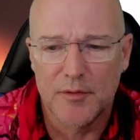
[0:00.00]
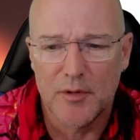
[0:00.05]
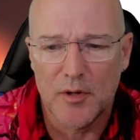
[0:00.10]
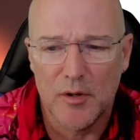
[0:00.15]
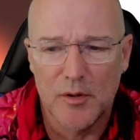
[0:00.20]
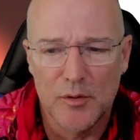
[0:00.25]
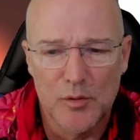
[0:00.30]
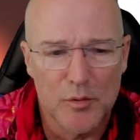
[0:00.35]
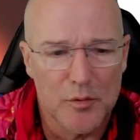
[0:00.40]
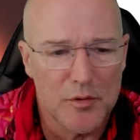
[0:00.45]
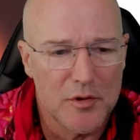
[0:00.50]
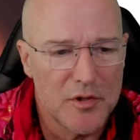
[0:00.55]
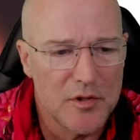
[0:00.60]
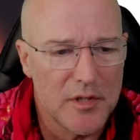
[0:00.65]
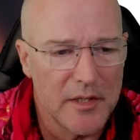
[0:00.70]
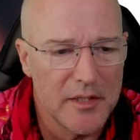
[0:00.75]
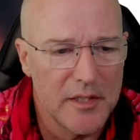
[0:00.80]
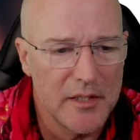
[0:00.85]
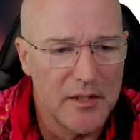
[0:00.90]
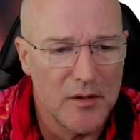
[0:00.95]
Cohort
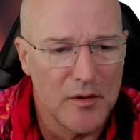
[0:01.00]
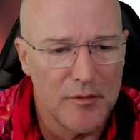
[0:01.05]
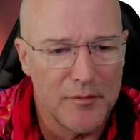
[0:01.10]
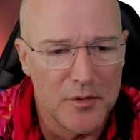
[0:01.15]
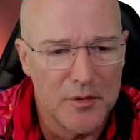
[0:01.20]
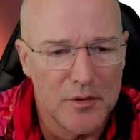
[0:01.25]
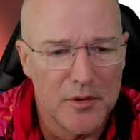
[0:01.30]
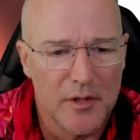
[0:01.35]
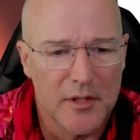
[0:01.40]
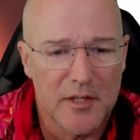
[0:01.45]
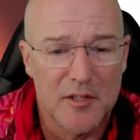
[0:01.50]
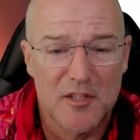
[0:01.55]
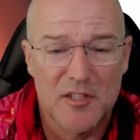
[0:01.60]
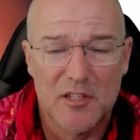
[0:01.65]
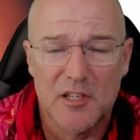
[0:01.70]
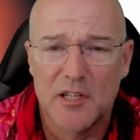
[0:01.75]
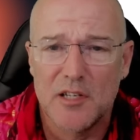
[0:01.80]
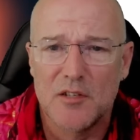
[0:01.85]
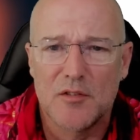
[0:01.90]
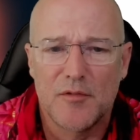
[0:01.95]
Study of United
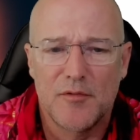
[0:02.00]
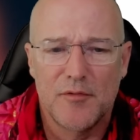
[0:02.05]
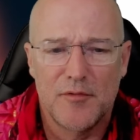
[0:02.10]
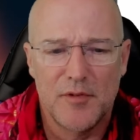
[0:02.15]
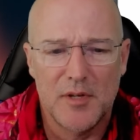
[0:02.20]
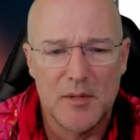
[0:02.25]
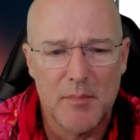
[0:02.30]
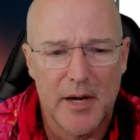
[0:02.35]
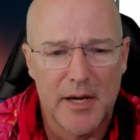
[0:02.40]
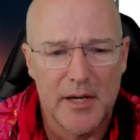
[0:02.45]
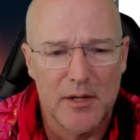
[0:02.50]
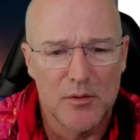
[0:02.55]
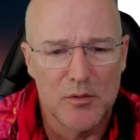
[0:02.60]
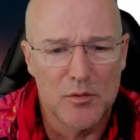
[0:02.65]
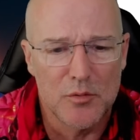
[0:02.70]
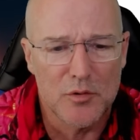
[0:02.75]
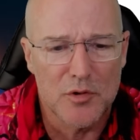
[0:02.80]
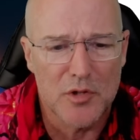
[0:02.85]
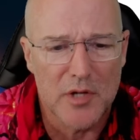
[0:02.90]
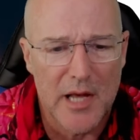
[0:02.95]
States
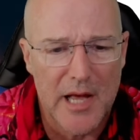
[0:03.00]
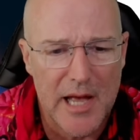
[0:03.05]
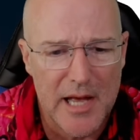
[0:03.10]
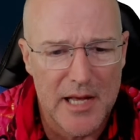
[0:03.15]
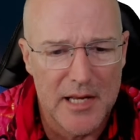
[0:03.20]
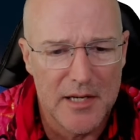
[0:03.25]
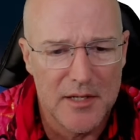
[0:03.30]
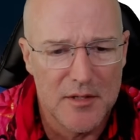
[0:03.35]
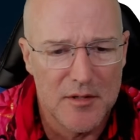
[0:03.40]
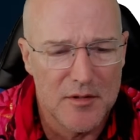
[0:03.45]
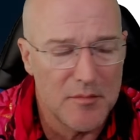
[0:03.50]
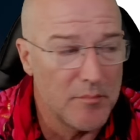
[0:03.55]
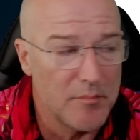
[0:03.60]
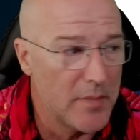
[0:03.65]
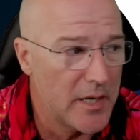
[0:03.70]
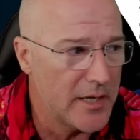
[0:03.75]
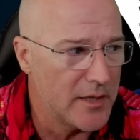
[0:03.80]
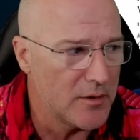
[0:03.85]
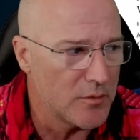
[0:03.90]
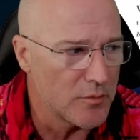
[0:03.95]
Females and
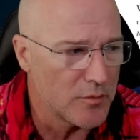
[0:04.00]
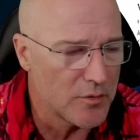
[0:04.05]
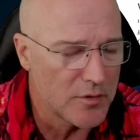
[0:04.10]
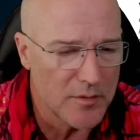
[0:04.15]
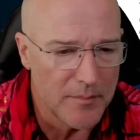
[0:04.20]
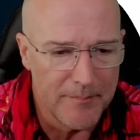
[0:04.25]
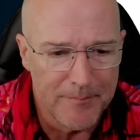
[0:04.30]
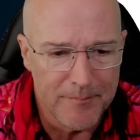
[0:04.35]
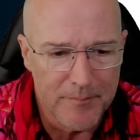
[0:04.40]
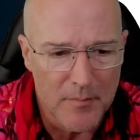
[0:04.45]
Males.